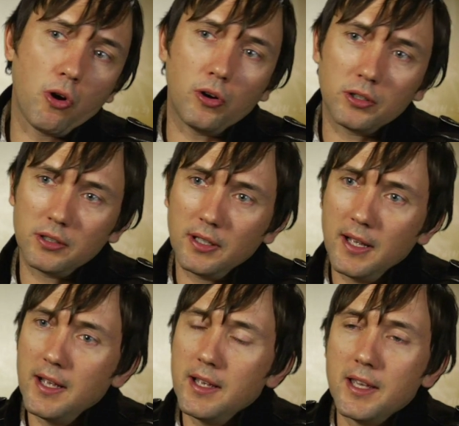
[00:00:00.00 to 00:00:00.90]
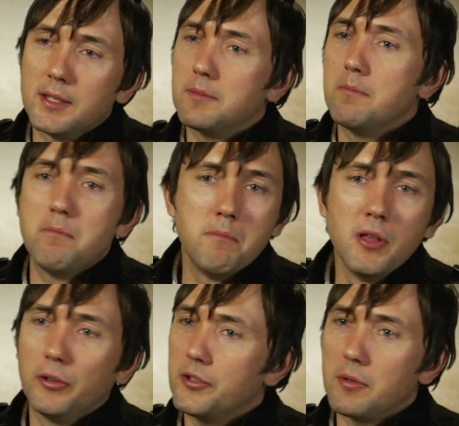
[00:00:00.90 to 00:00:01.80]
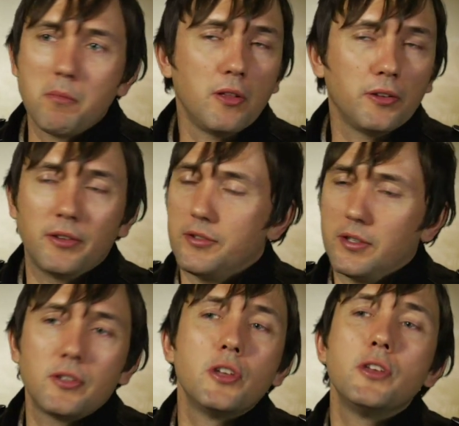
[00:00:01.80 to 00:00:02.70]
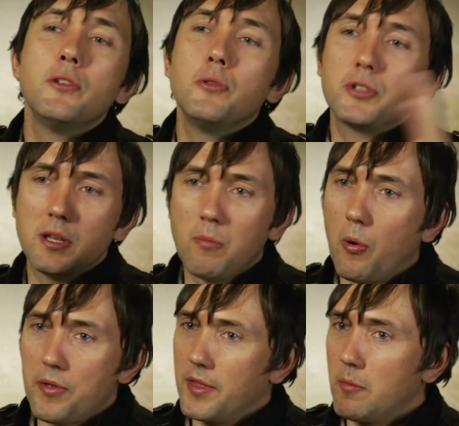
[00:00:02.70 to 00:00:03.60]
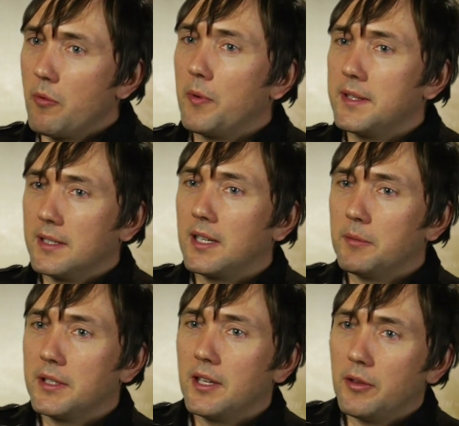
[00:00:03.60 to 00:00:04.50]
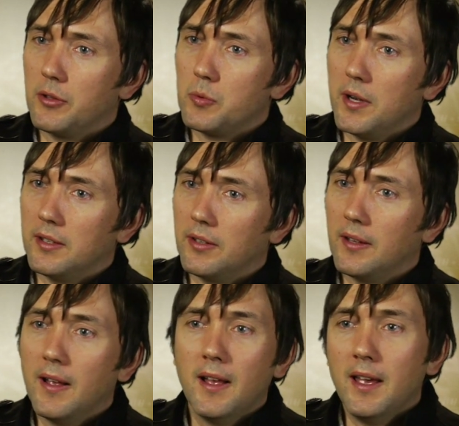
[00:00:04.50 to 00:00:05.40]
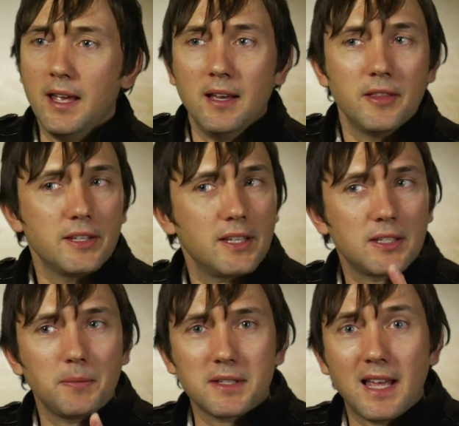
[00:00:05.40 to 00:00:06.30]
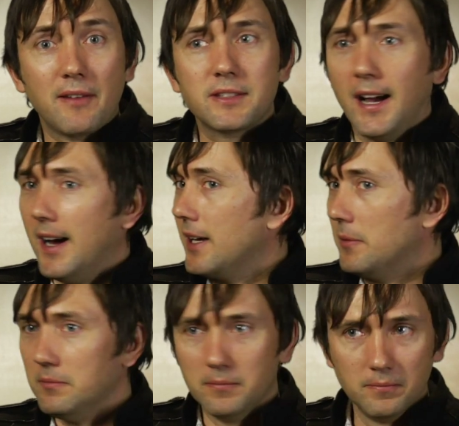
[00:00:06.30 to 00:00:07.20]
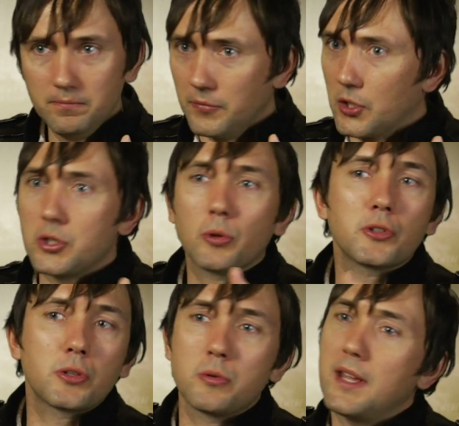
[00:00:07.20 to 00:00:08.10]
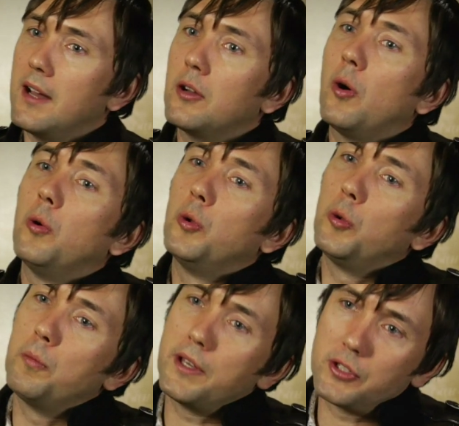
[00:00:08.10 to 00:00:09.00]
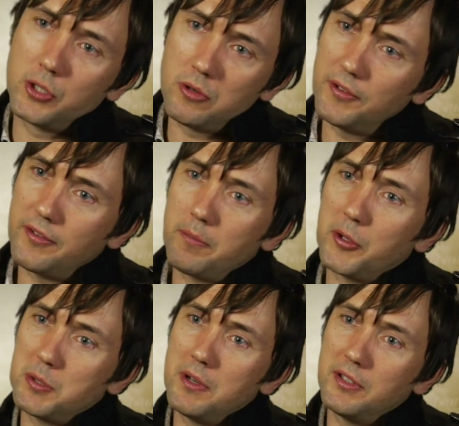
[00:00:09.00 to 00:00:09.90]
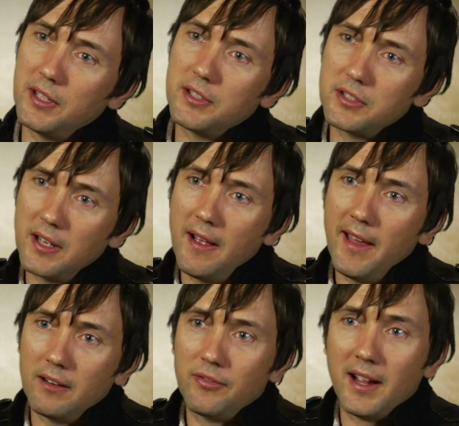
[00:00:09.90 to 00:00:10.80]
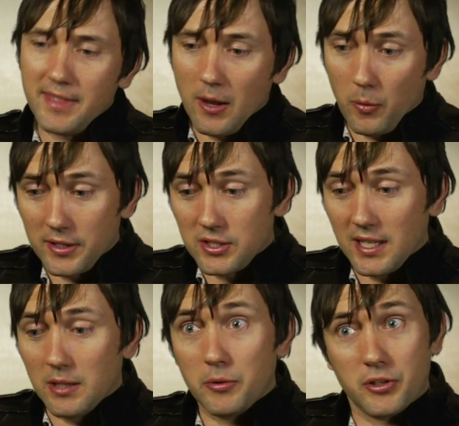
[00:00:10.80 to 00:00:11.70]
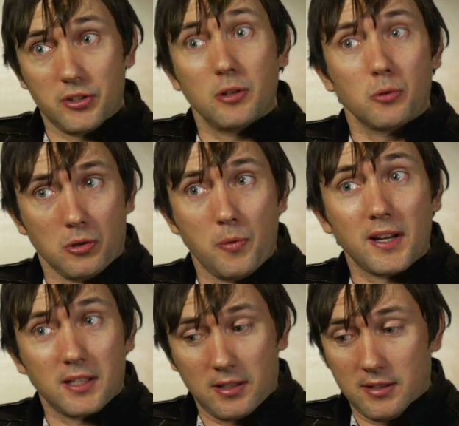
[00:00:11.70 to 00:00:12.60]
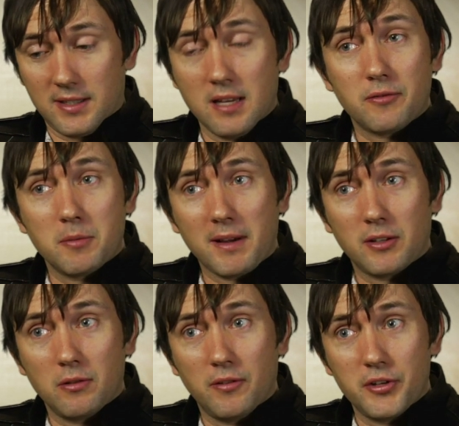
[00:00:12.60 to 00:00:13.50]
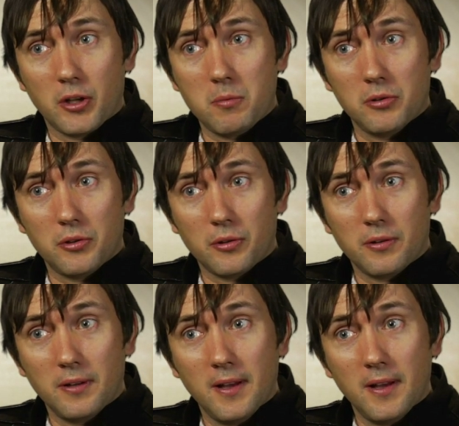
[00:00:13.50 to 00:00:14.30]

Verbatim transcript: wrong is millions and billions and hugely more than the number of ways it can come together that's right. This system doesn't have time to search through that whole big zoo of different possibilities and find that one state, which is the correct state for the bacterial flagellar motor.